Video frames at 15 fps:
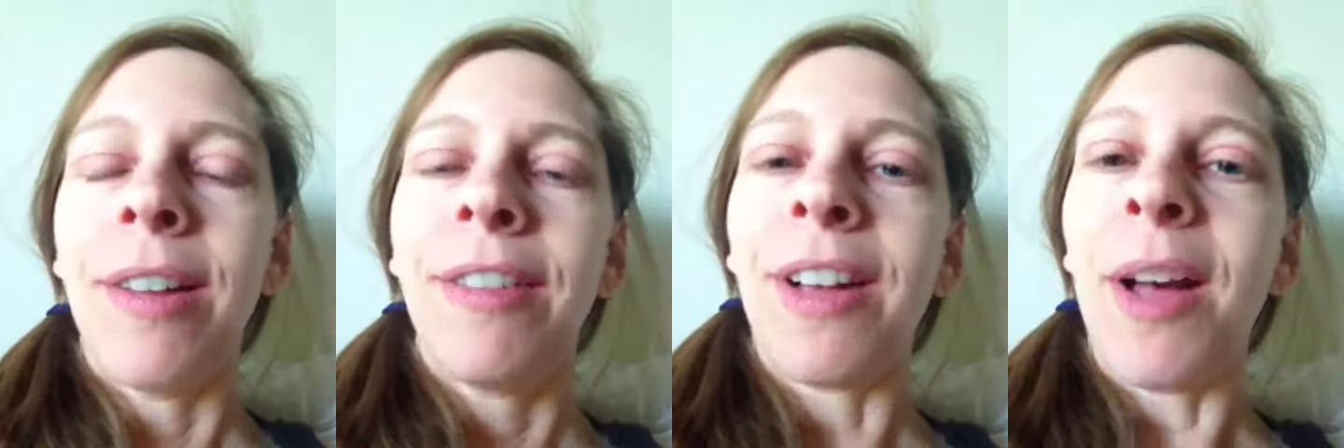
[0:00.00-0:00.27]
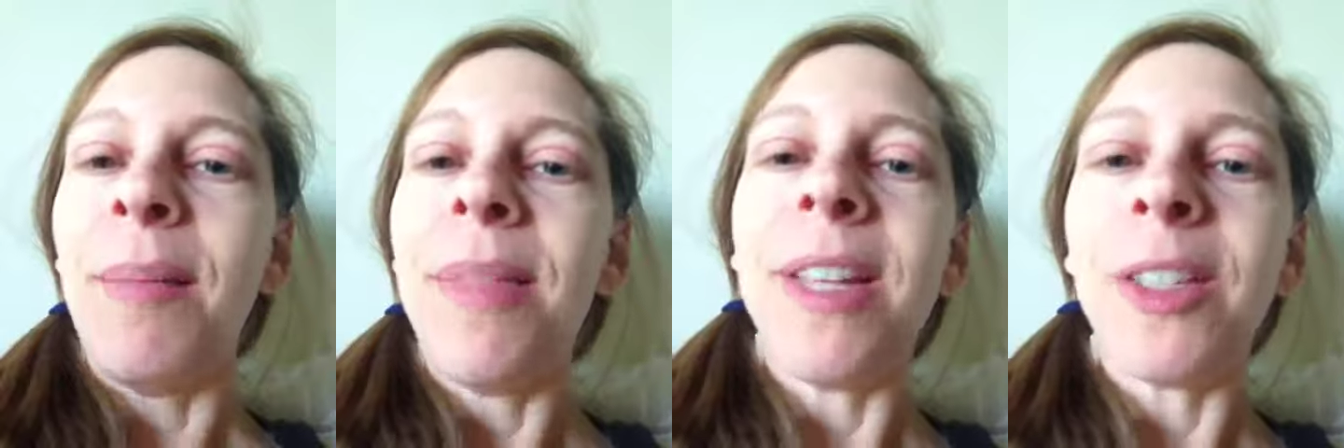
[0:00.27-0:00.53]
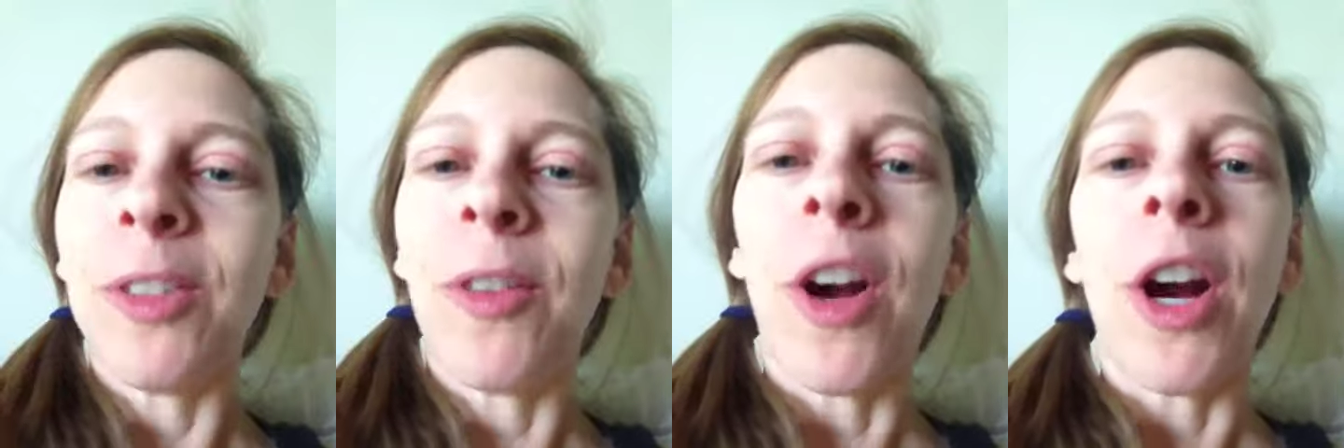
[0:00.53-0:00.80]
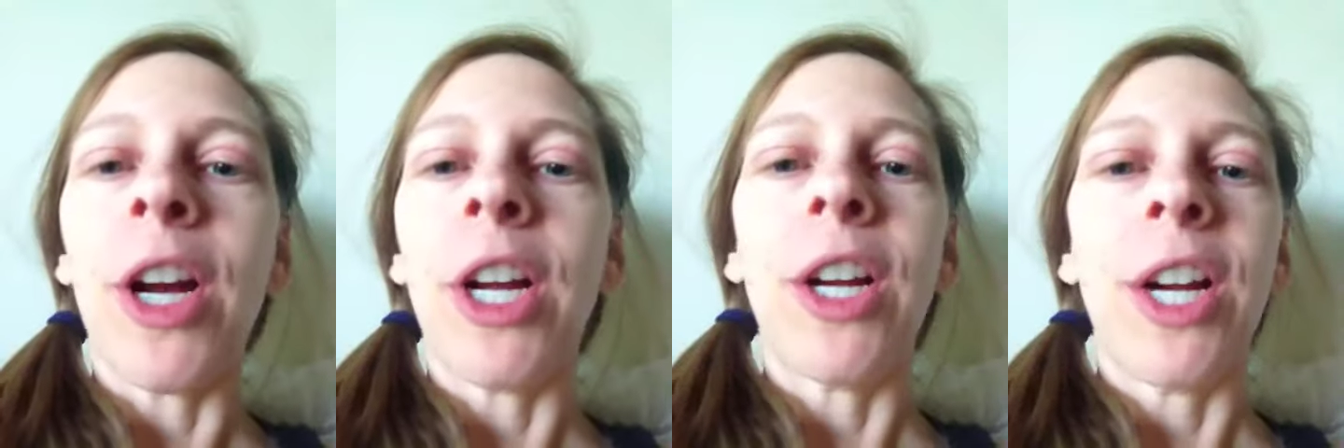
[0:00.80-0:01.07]
I've come this
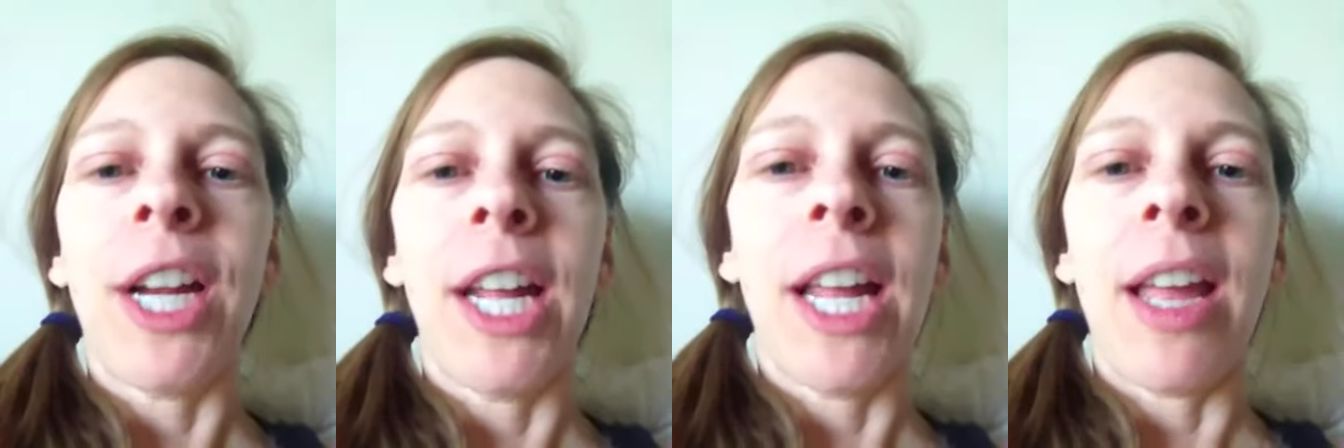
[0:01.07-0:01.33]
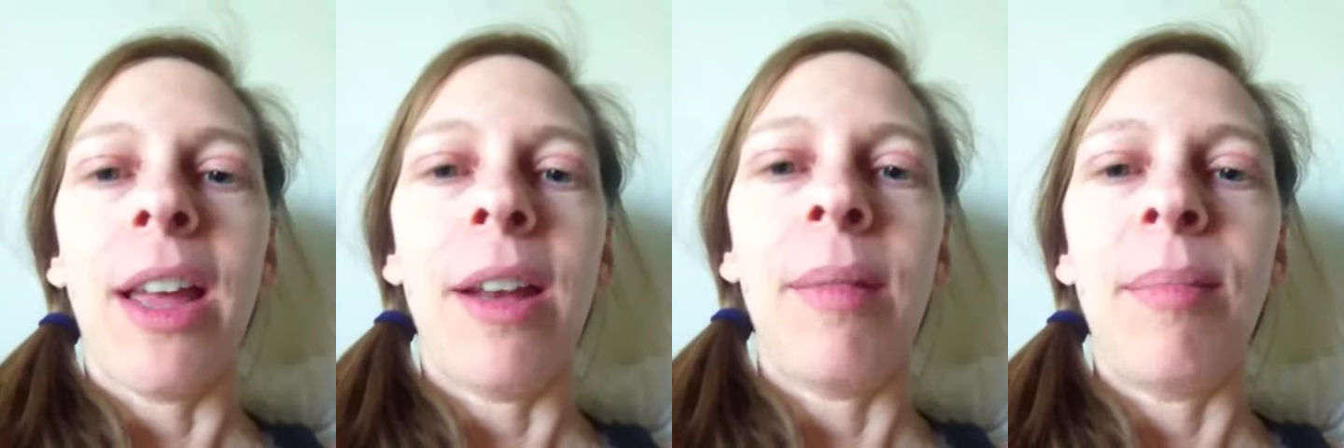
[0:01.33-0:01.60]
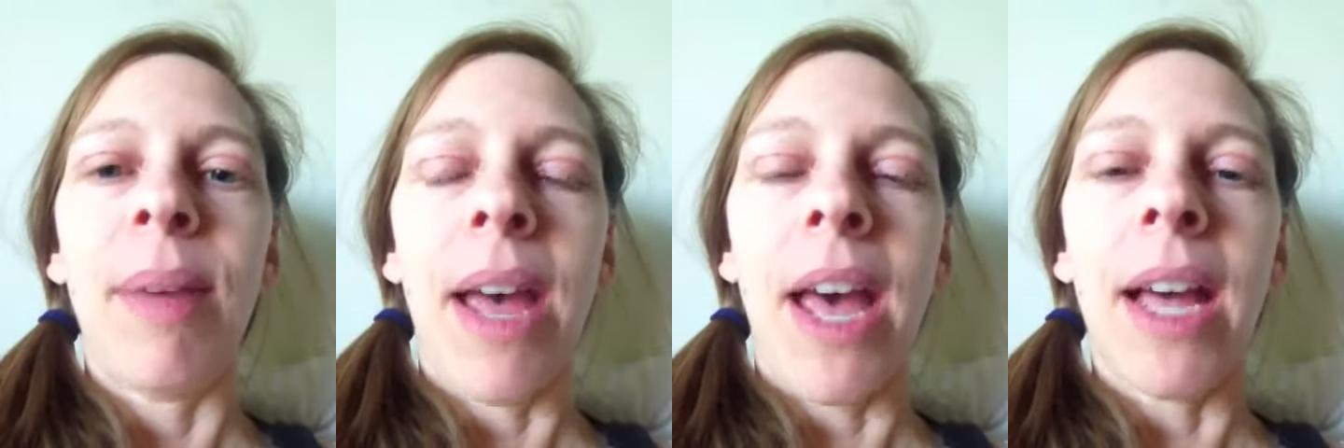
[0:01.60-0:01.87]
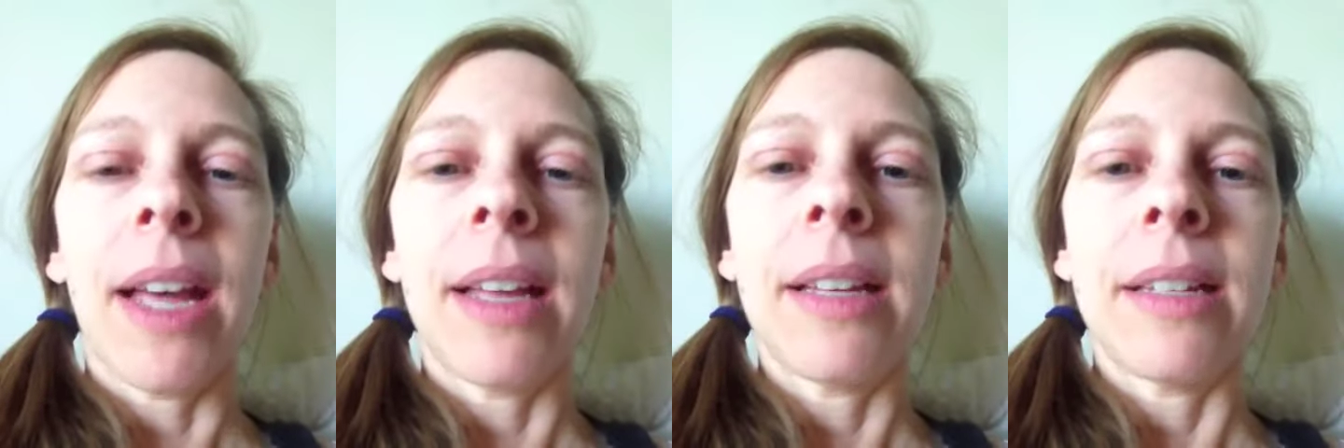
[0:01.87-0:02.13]
far, you're gonna get
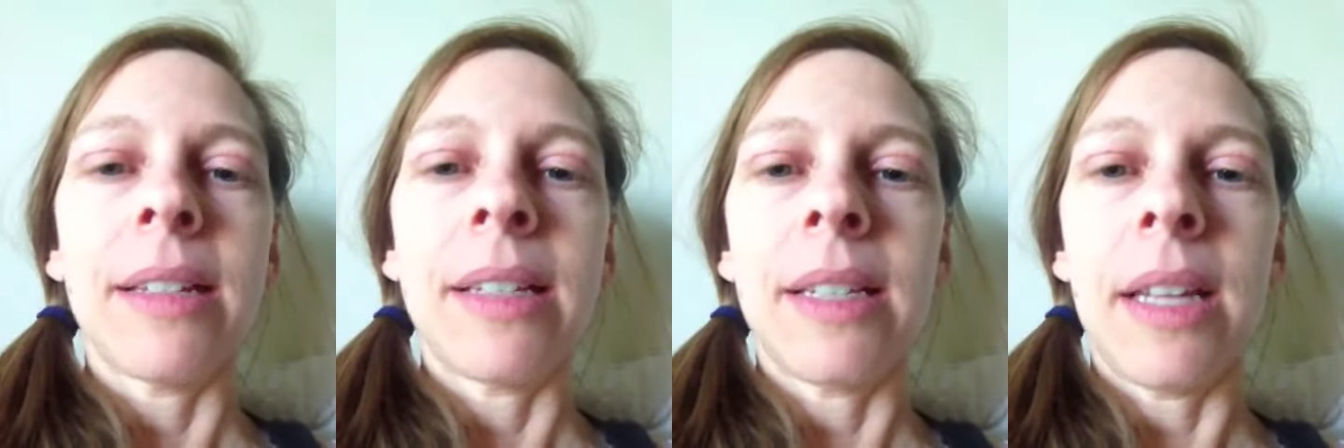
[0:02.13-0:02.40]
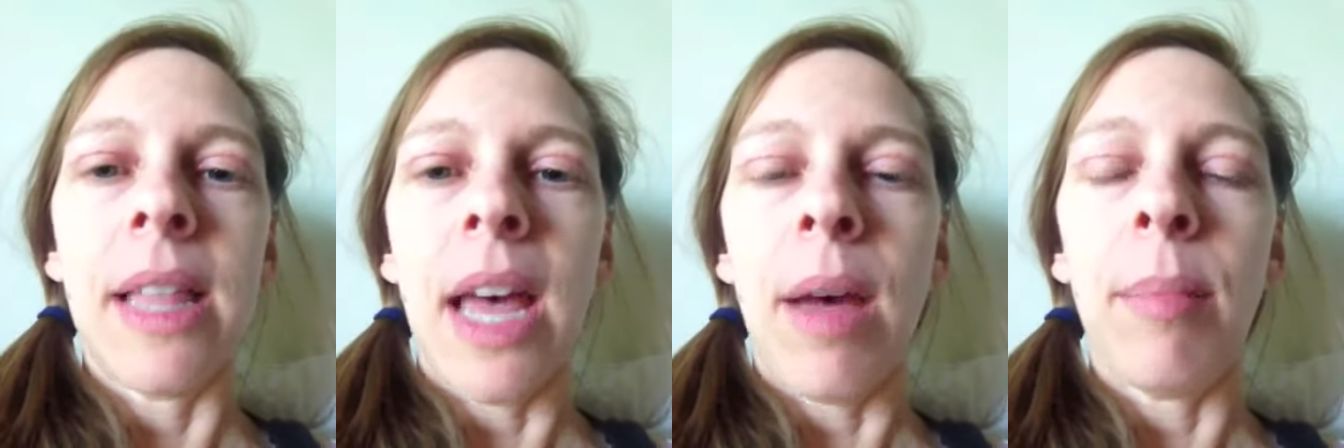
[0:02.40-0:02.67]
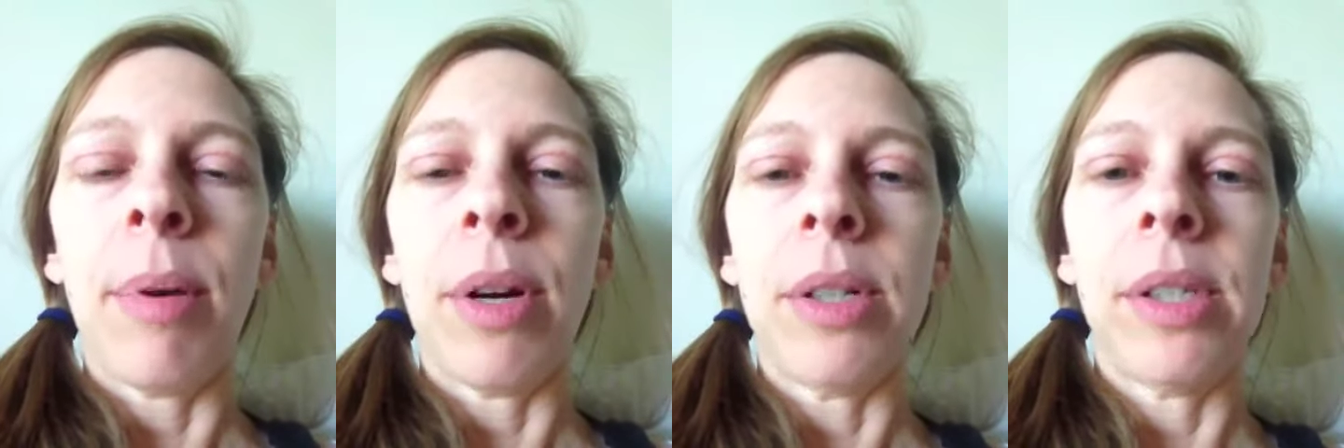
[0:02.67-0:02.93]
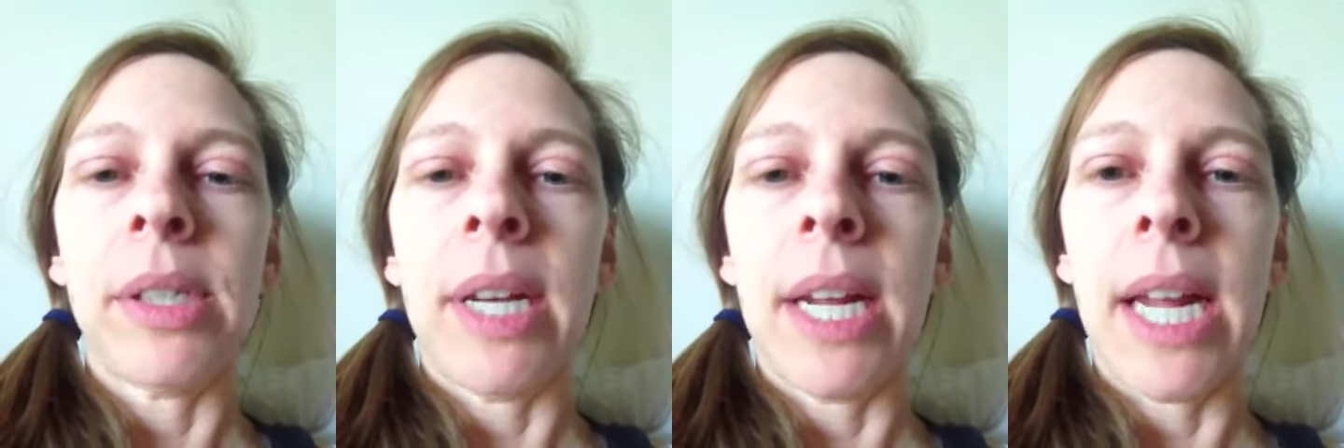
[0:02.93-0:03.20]
back to that
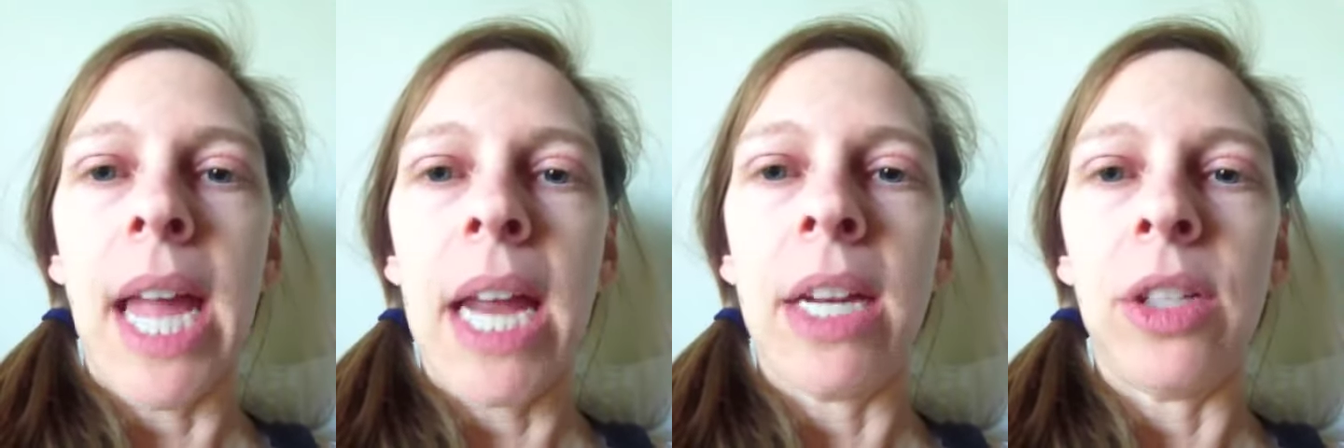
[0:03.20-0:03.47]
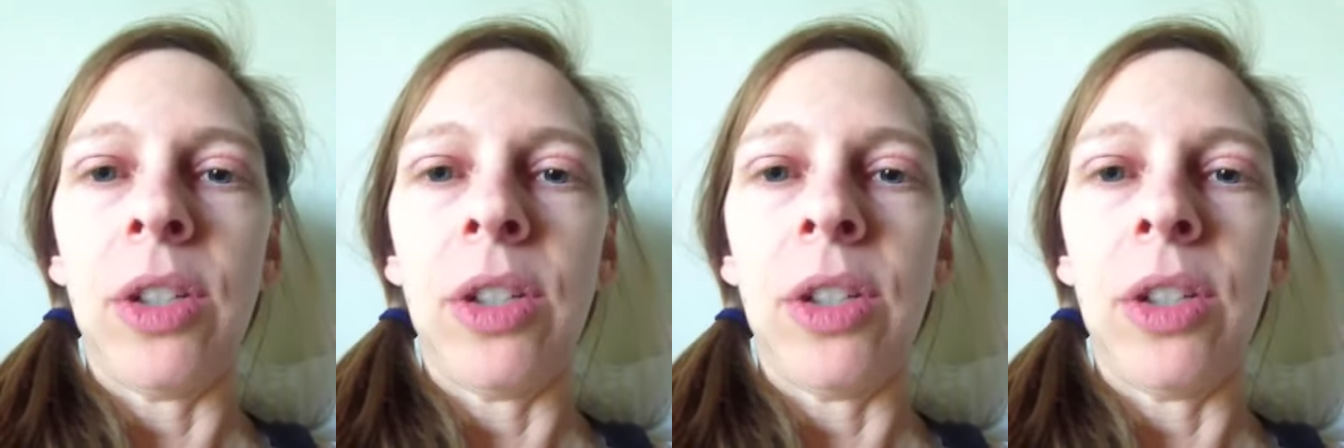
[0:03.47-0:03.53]
person again.